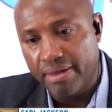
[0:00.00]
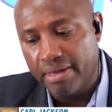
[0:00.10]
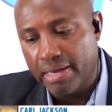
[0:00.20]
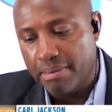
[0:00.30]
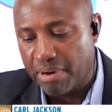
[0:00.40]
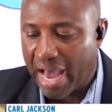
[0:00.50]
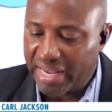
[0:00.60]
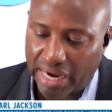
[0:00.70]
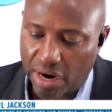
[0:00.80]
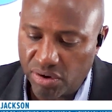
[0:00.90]
But
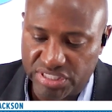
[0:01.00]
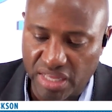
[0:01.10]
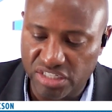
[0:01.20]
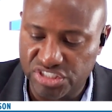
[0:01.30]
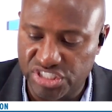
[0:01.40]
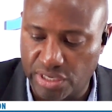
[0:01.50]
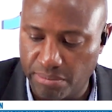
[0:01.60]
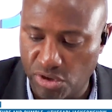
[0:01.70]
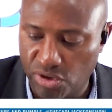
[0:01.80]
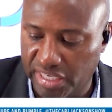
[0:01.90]
guys, our intelligence
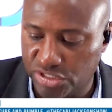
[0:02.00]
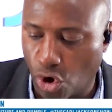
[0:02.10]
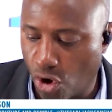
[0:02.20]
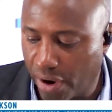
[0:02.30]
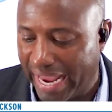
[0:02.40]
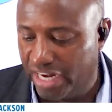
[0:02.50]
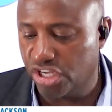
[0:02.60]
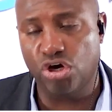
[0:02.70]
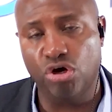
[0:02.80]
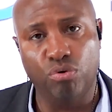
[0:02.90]
communities are in
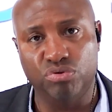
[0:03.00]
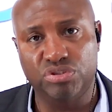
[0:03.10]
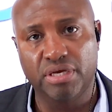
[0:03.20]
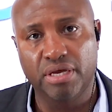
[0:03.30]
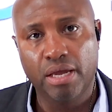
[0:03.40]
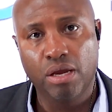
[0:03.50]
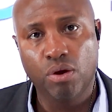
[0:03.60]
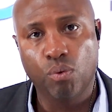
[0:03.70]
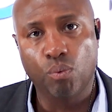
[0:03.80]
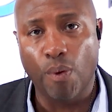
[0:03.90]
cahoots
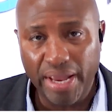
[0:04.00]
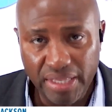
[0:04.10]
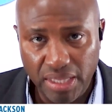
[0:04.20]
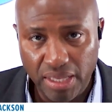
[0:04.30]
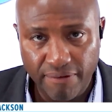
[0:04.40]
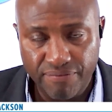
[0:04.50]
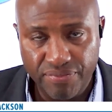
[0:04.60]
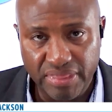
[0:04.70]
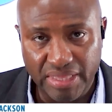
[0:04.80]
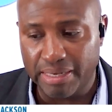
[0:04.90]
with
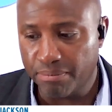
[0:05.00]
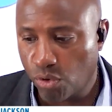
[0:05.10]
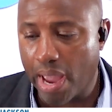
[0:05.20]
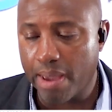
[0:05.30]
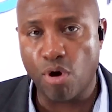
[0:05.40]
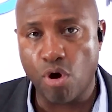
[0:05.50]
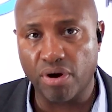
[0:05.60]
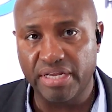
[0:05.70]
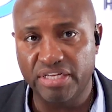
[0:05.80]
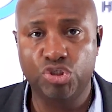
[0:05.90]
the Democrat
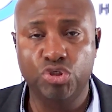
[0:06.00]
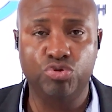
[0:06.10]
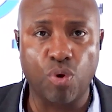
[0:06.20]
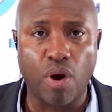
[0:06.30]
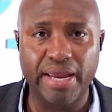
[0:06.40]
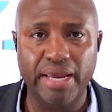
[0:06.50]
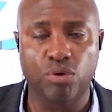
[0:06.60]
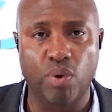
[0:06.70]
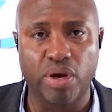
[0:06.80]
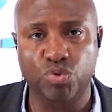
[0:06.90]
Party to try
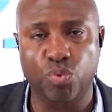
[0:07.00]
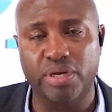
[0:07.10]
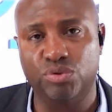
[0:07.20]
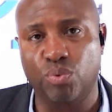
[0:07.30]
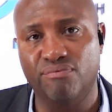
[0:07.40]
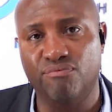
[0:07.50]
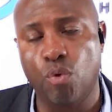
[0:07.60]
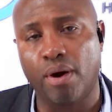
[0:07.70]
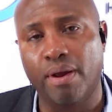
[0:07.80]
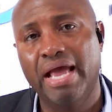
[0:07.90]
and win
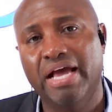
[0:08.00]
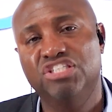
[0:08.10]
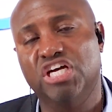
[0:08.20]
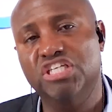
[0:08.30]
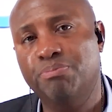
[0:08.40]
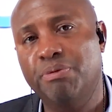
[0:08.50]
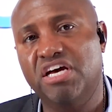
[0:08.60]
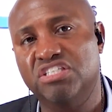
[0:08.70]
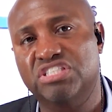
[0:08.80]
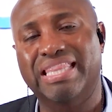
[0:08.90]
2024 just
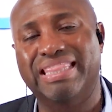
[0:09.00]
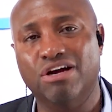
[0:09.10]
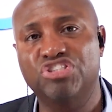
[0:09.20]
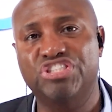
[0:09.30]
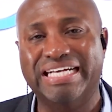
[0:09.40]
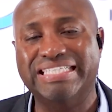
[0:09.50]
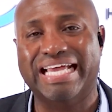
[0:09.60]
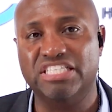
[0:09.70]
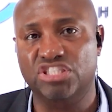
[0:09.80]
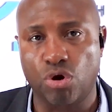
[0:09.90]
because they're just
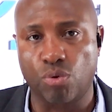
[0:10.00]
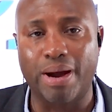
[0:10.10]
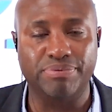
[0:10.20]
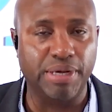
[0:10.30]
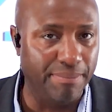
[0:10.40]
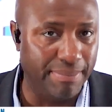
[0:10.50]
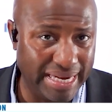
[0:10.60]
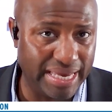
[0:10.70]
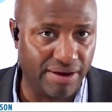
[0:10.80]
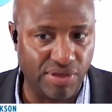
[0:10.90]
as corrupt,
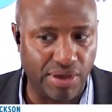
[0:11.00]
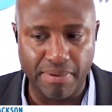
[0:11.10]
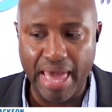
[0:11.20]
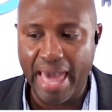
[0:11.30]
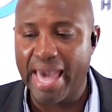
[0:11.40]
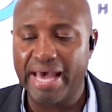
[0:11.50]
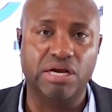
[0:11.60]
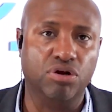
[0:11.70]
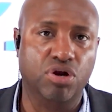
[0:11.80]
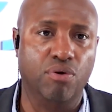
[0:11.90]
many of them, as
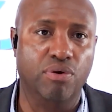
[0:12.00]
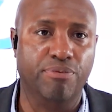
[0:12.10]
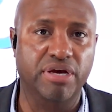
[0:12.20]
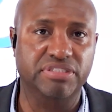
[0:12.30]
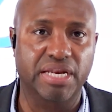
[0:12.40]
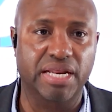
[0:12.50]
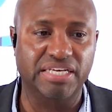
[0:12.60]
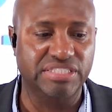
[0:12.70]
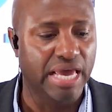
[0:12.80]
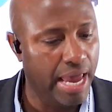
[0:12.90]
our current president
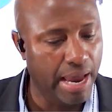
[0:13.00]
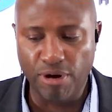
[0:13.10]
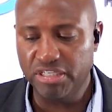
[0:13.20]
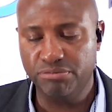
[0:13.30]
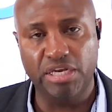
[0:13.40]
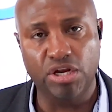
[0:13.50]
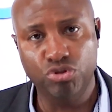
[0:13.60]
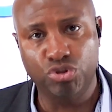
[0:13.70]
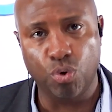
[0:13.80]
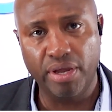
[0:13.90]
is. It brings me no
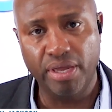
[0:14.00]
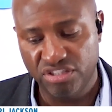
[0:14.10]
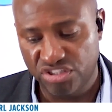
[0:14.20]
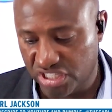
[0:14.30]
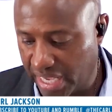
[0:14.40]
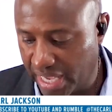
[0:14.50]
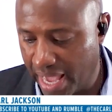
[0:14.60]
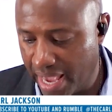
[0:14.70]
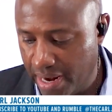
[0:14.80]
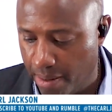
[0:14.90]
joy to say
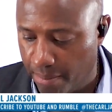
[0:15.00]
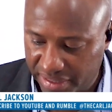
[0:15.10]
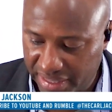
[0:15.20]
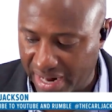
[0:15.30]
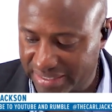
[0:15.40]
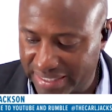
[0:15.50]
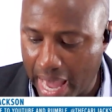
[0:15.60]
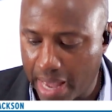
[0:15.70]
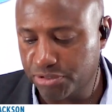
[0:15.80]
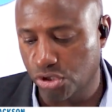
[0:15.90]
that, but that is
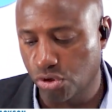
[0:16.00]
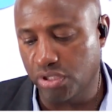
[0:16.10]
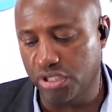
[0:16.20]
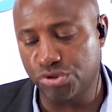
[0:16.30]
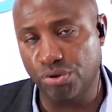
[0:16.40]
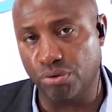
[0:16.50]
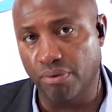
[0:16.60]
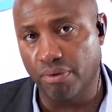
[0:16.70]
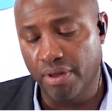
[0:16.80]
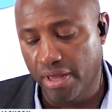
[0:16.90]
absolutely true.
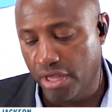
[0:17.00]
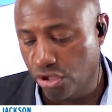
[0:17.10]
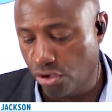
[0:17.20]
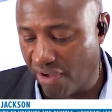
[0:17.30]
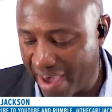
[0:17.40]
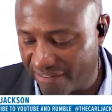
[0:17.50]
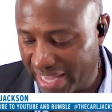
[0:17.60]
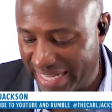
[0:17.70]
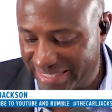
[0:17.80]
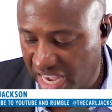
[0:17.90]
You have
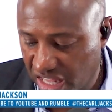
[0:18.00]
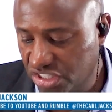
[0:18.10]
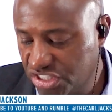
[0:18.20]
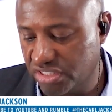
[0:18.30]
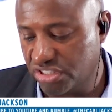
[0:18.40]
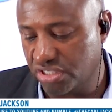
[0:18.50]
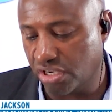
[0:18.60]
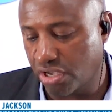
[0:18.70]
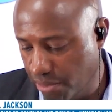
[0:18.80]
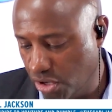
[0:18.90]
intelligence
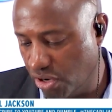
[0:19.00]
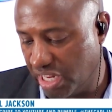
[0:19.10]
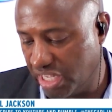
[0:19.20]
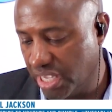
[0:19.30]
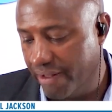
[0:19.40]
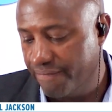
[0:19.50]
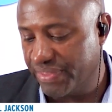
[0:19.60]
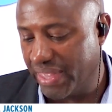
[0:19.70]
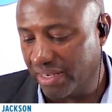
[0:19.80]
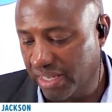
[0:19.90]
communities
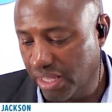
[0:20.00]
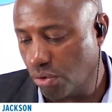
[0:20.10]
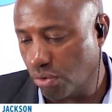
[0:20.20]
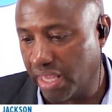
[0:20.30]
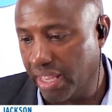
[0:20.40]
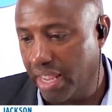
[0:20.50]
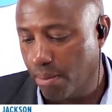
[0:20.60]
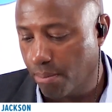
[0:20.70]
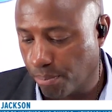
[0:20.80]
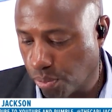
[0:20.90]
that literally
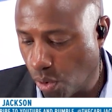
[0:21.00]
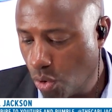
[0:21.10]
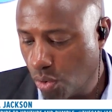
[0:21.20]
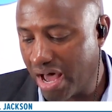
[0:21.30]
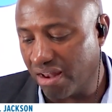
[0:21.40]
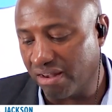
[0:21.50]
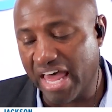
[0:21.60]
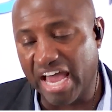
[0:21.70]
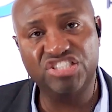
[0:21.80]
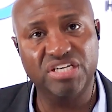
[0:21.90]
broke
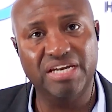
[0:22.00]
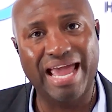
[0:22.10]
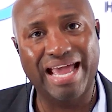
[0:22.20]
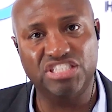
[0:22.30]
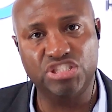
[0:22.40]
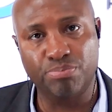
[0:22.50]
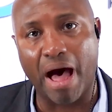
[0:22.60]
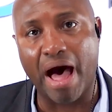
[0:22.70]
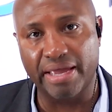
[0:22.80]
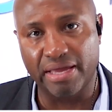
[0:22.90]
election and
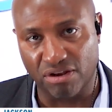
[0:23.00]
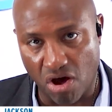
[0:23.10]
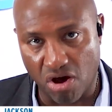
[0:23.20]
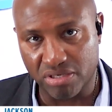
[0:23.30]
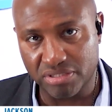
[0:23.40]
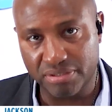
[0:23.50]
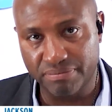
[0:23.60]
spying laws.